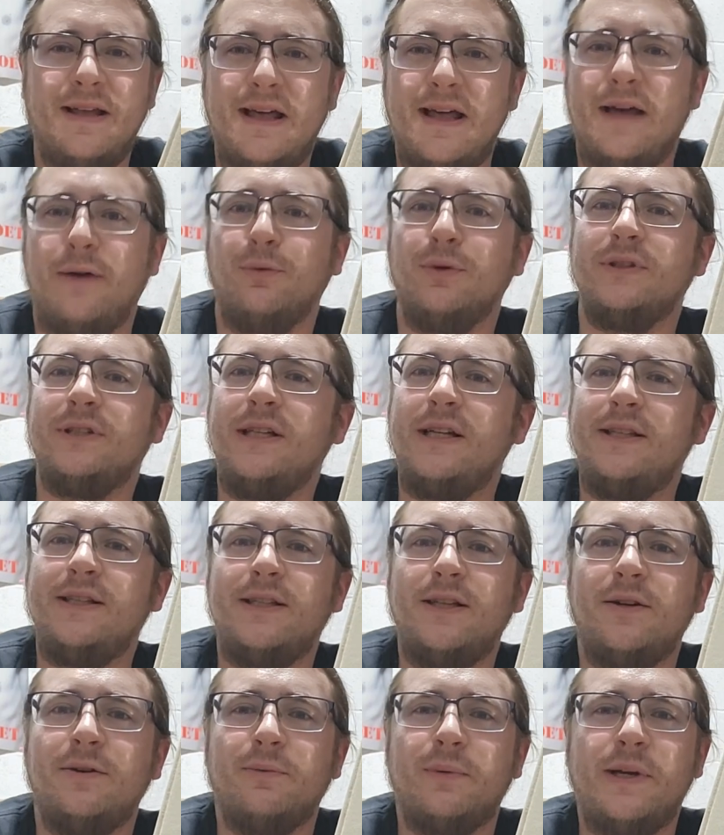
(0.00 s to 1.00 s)
It was
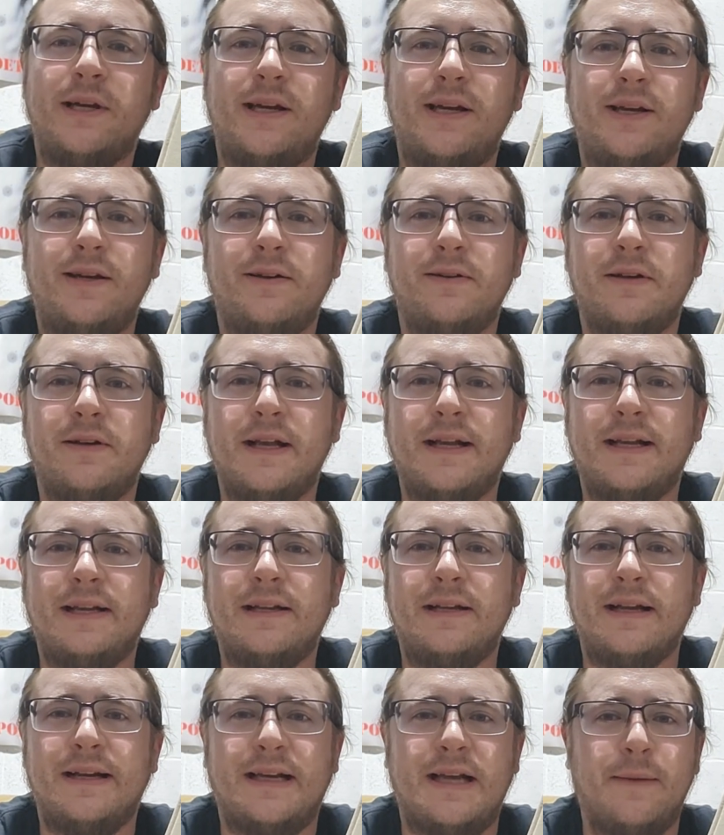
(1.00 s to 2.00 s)
easy to read.
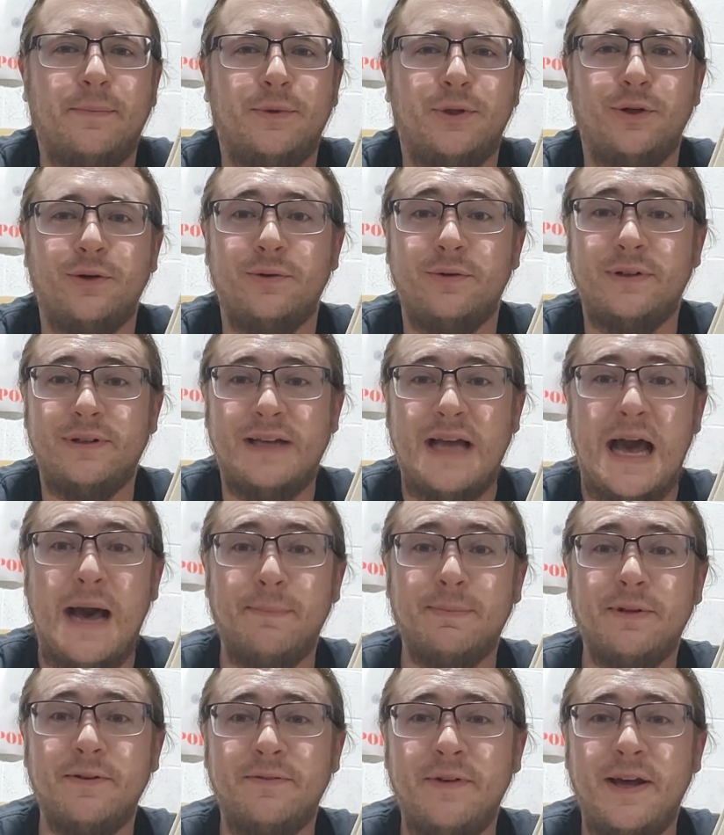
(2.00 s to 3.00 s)
It kept you
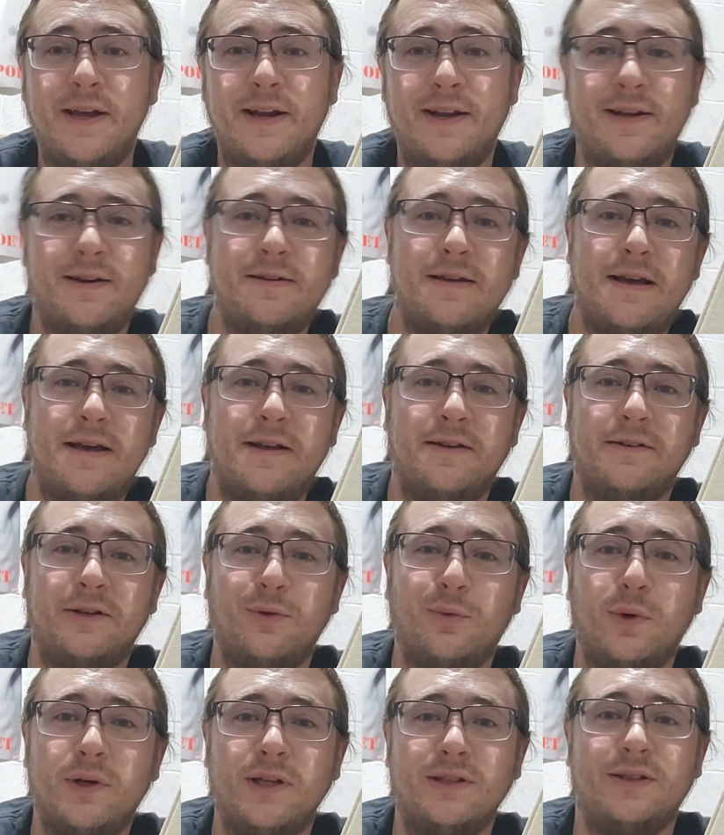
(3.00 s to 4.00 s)
captivated, and you
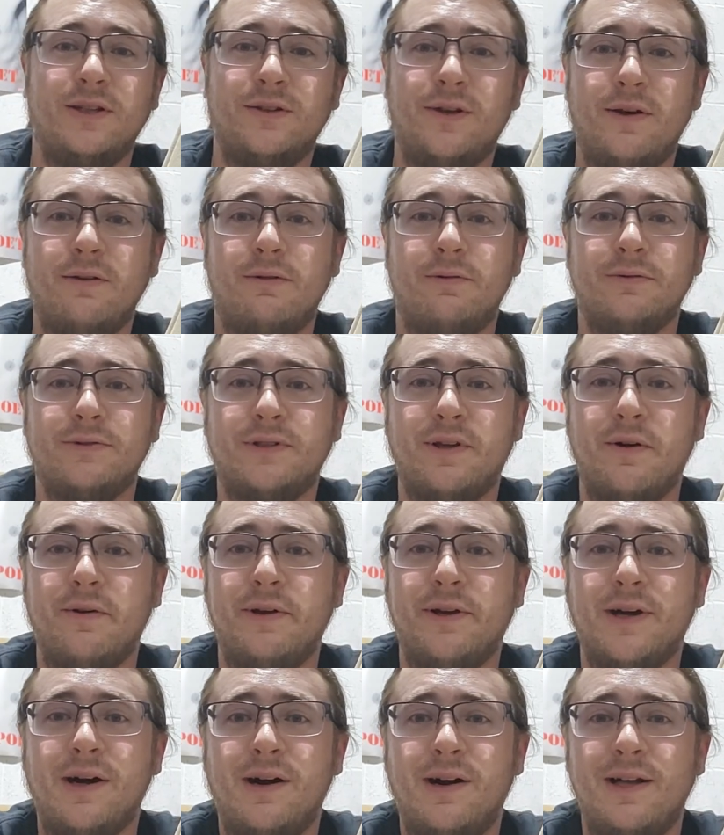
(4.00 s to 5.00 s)
wanted to know what was
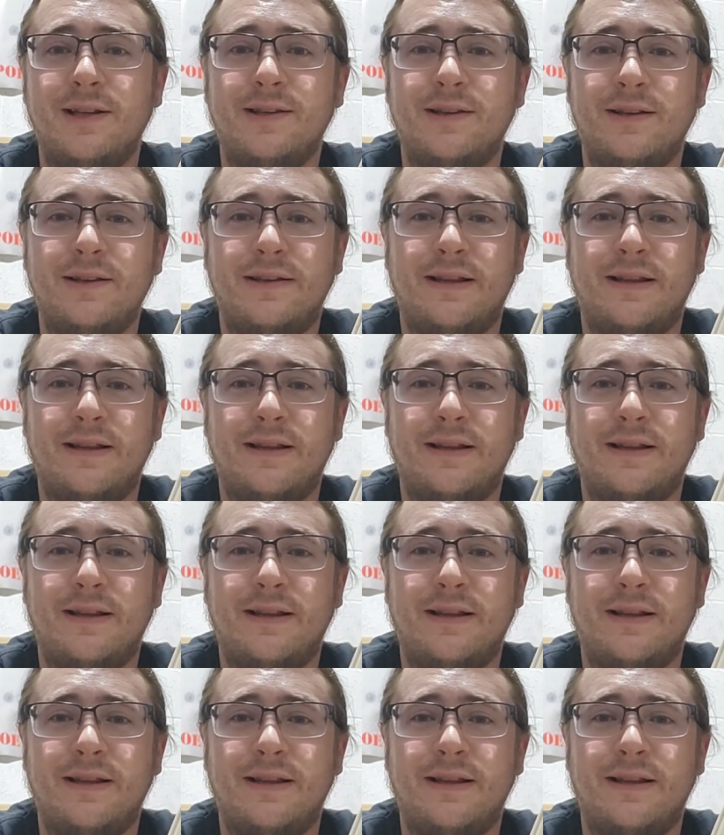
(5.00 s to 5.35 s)
going on.